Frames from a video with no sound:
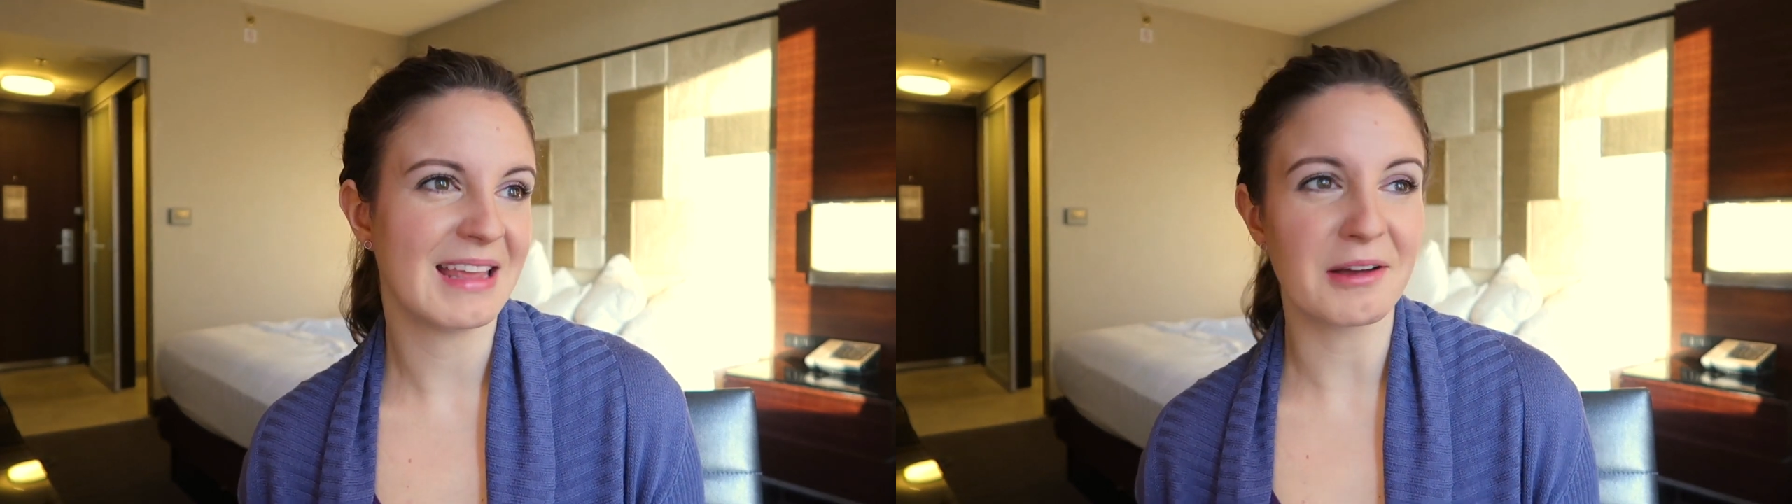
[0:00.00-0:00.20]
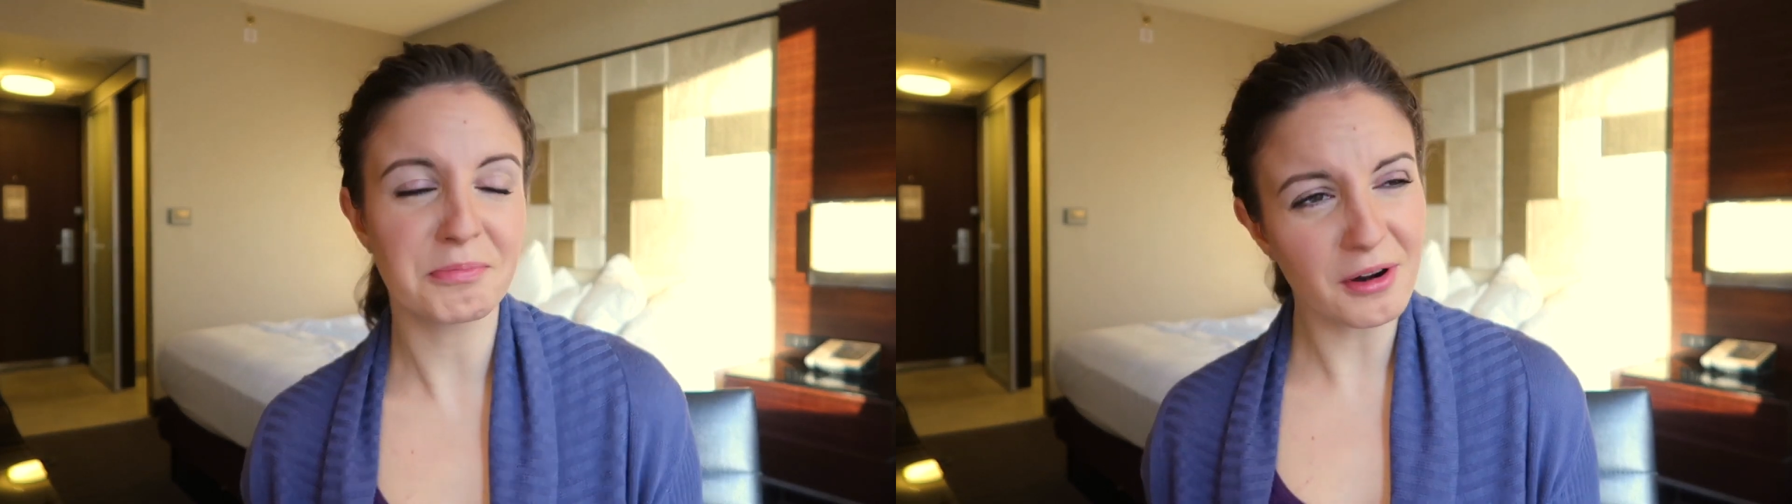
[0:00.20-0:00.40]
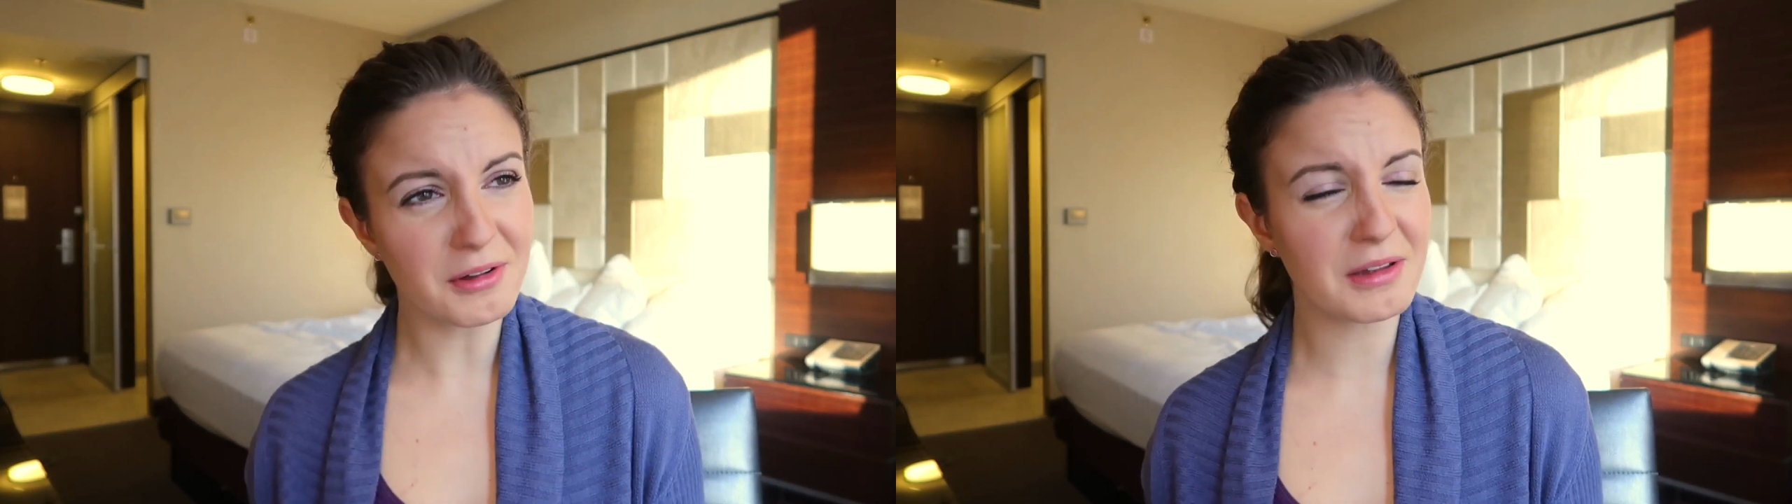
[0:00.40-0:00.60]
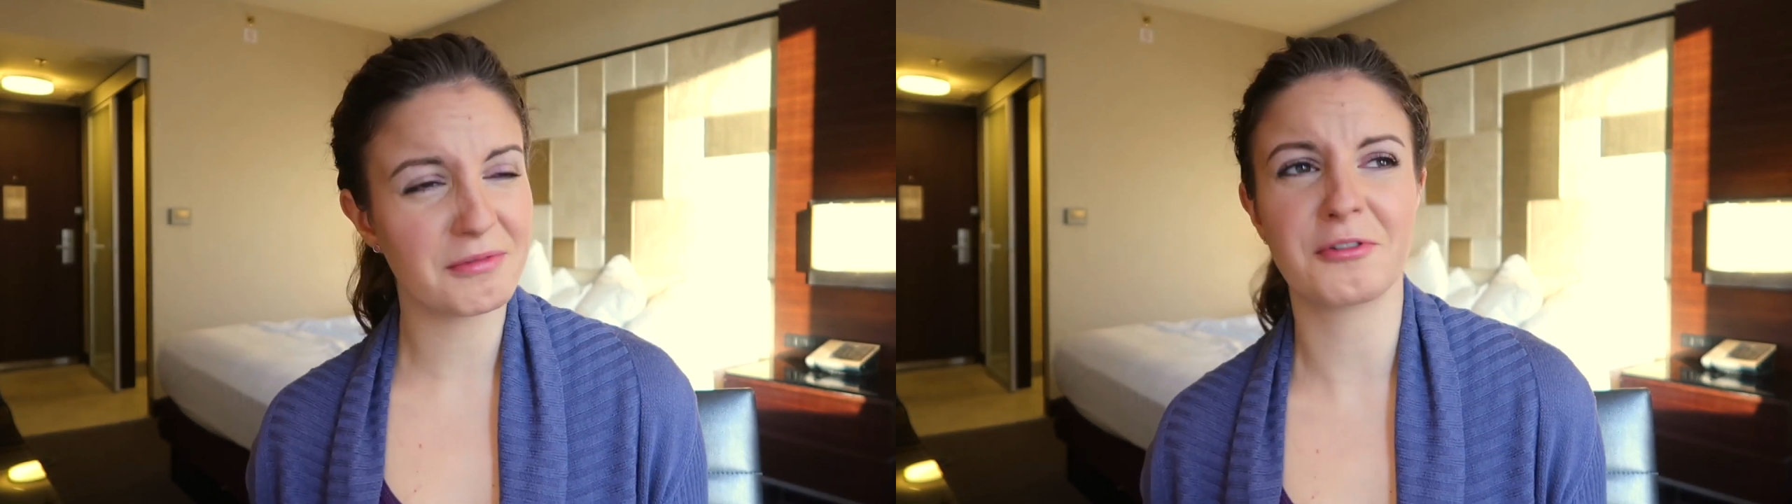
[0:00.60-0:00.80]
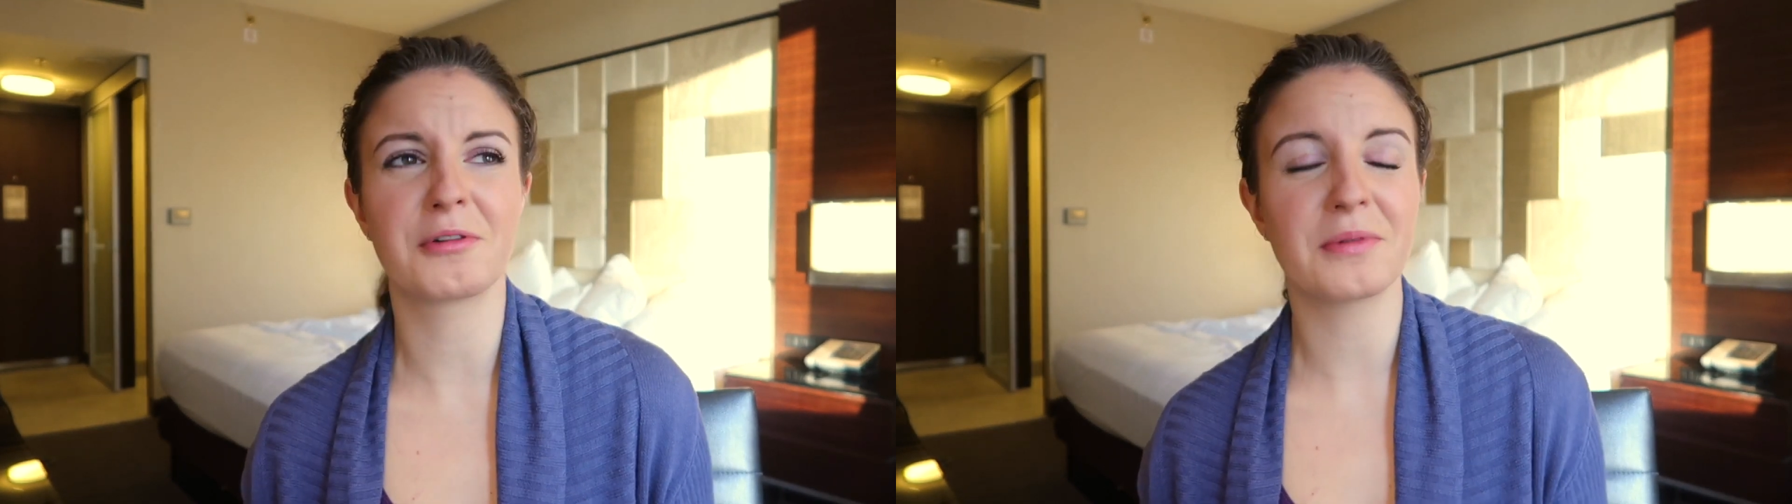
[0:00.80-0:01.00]
yeah, probably
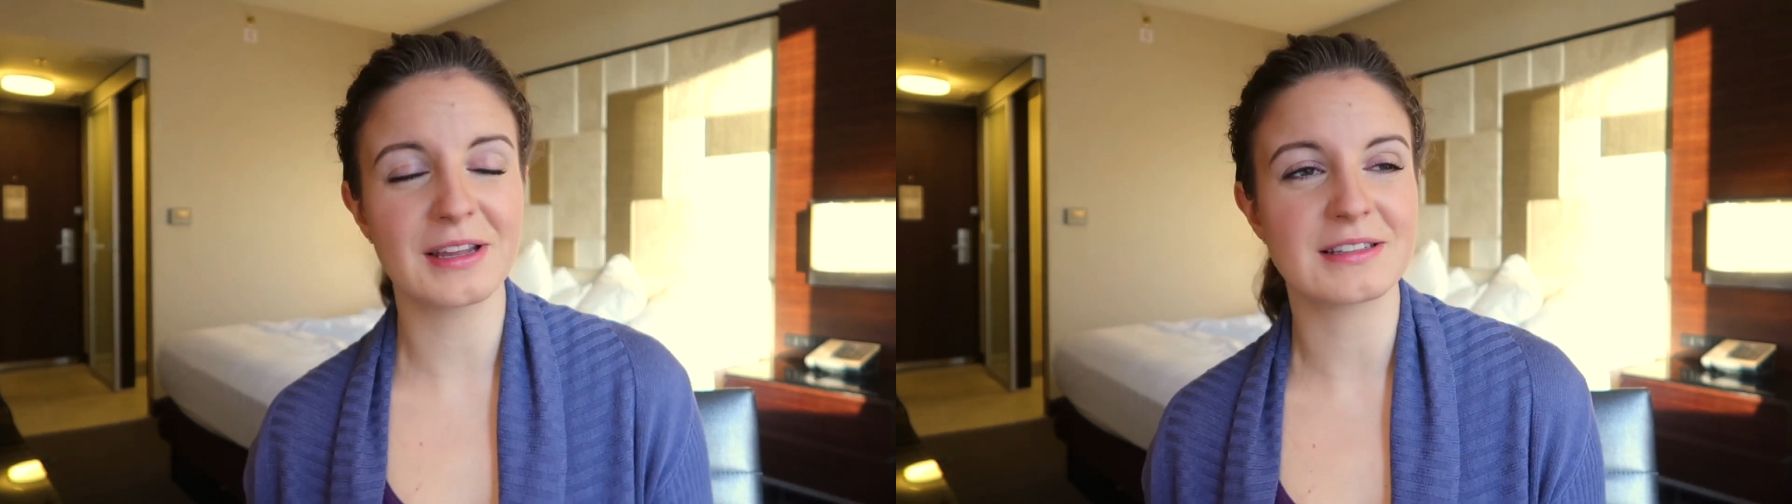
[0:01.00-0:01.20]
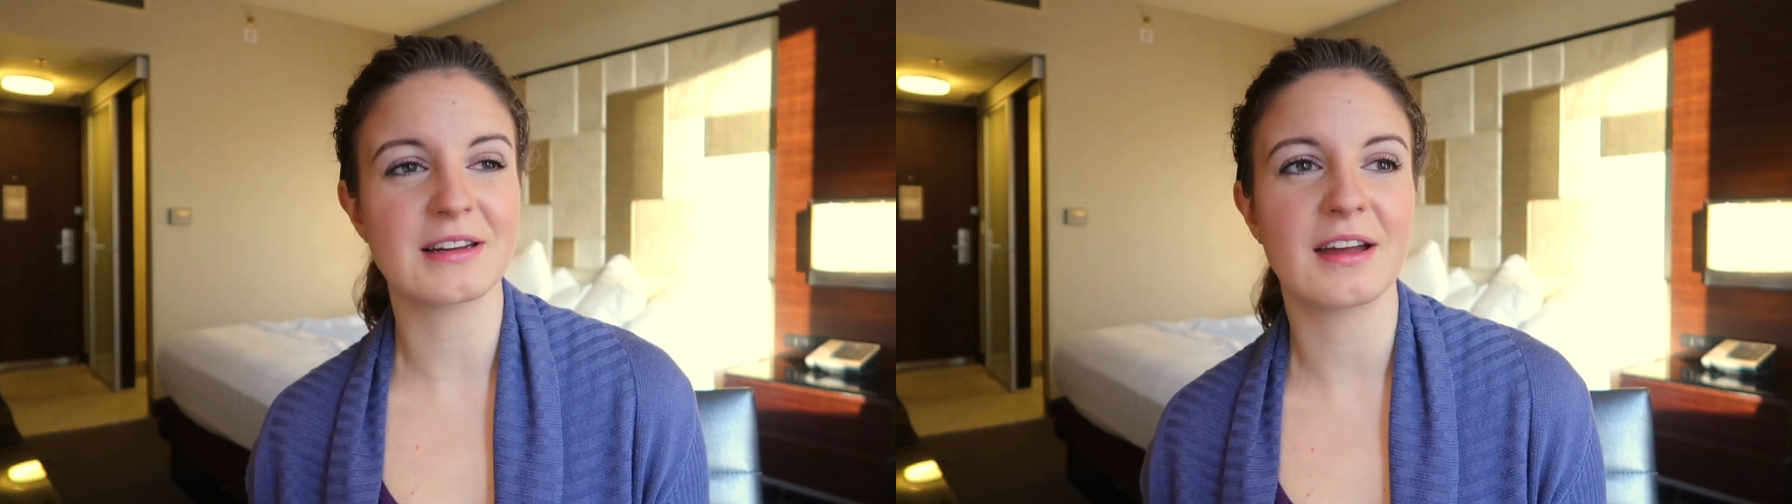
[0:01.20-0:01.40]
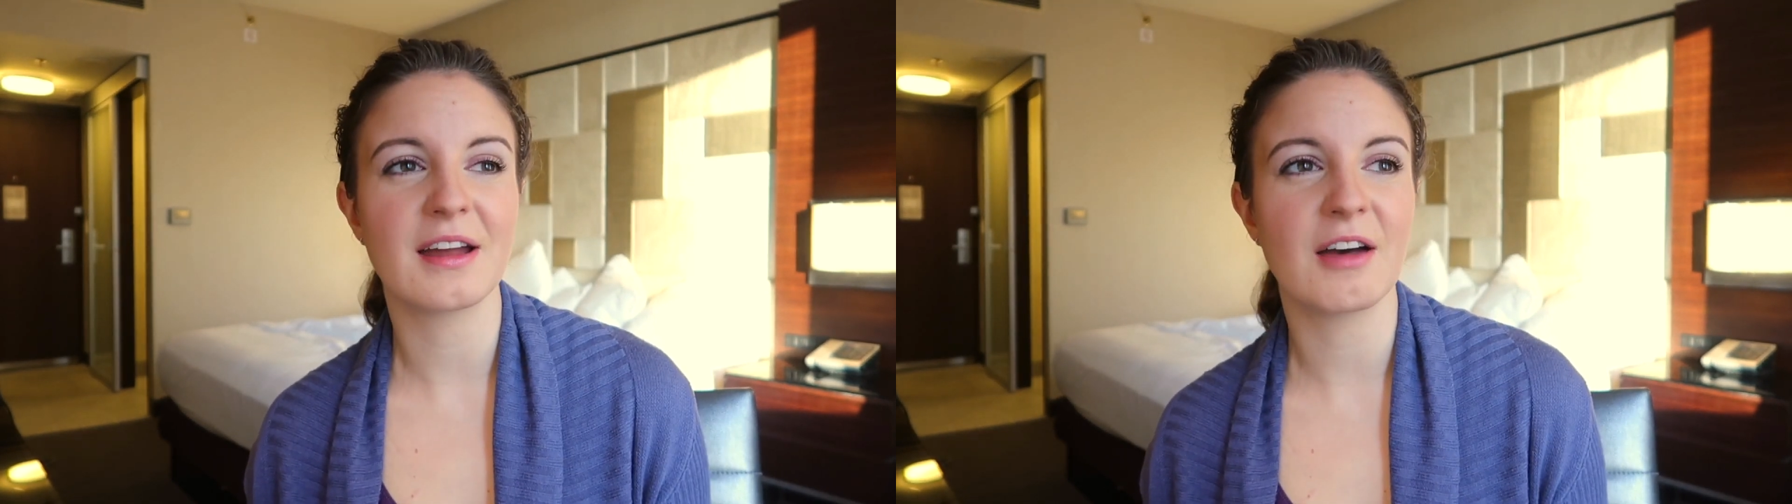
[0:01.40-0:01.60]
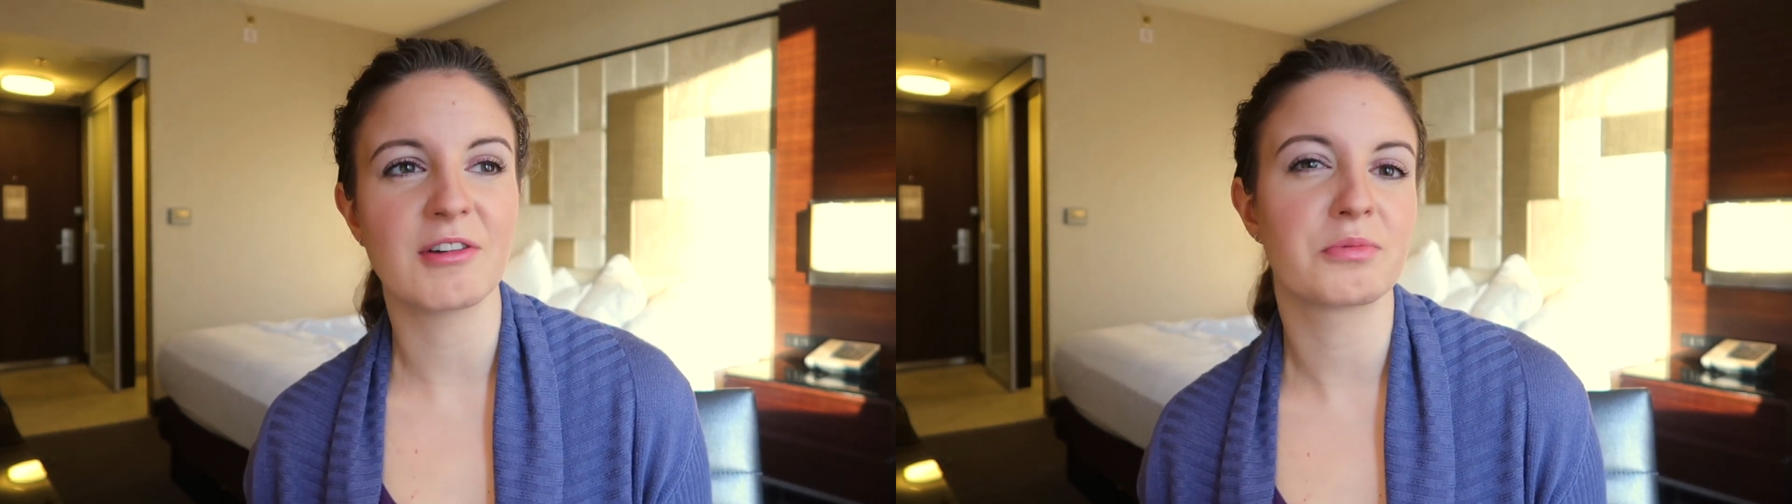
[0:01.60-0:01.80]
for the place that I have,